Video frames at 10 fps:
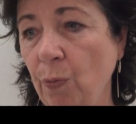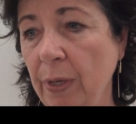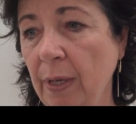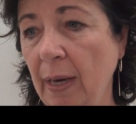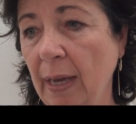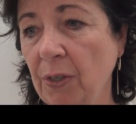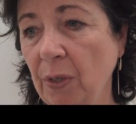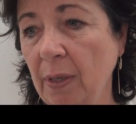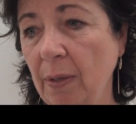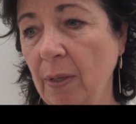we can
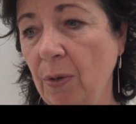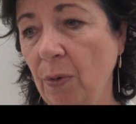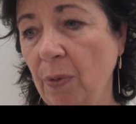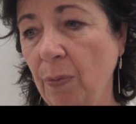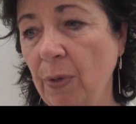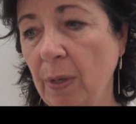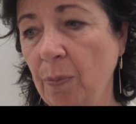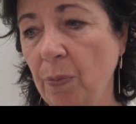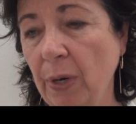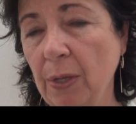actually, you know, that we can
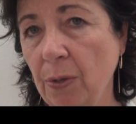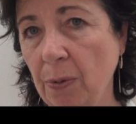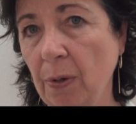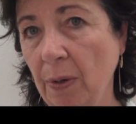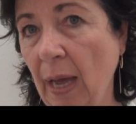break through.